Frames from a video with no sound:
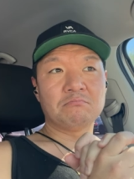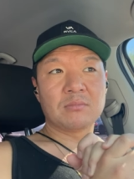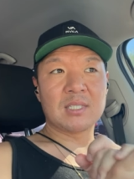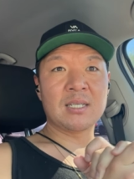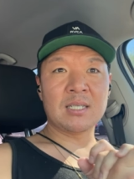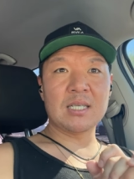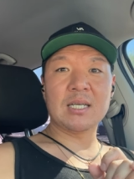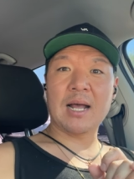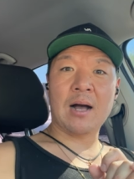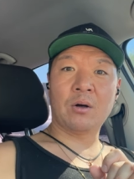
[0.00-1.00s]
didn't
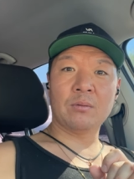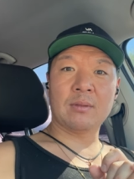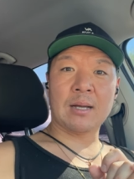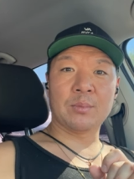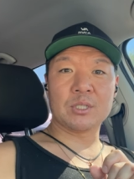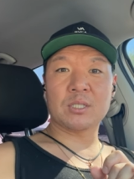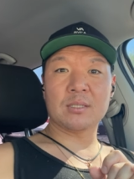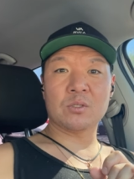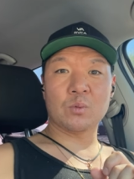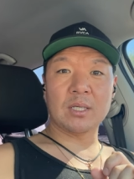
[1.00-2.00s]
eat out that much
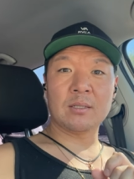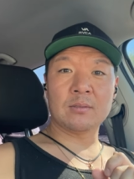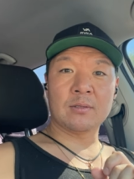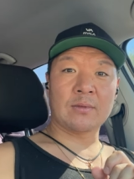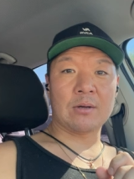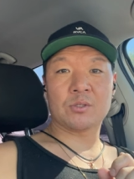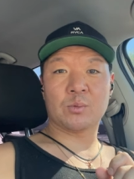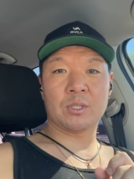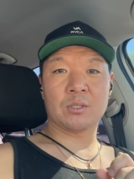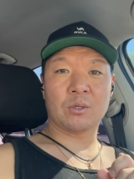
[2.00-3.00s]
this week if that was
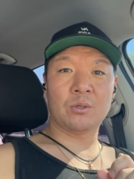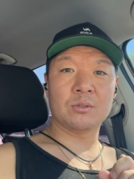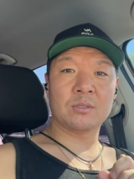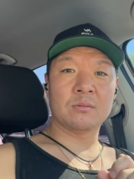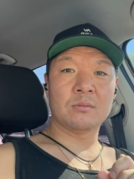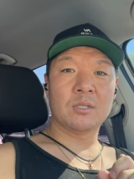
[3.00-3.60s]
one of your goals?